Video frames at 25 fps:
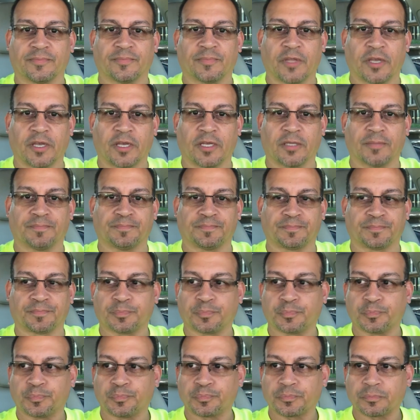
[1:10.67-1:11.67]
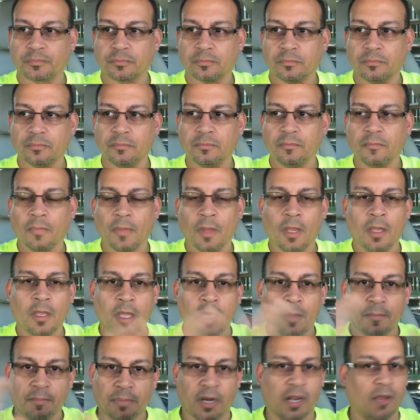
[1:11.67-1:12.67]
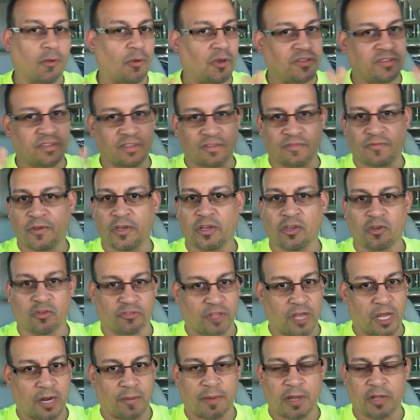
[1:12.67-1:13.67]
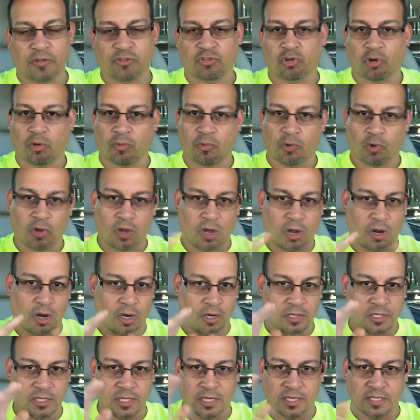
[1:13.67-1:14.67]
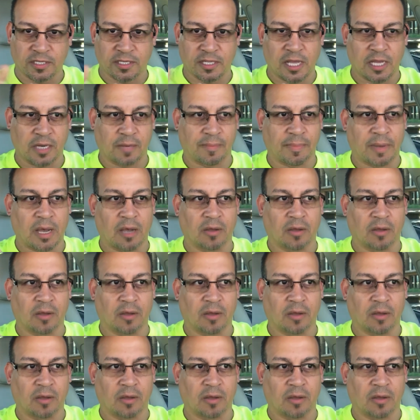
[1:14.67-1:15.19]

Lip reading: But anyways, this video is not about turbo cars, and it's not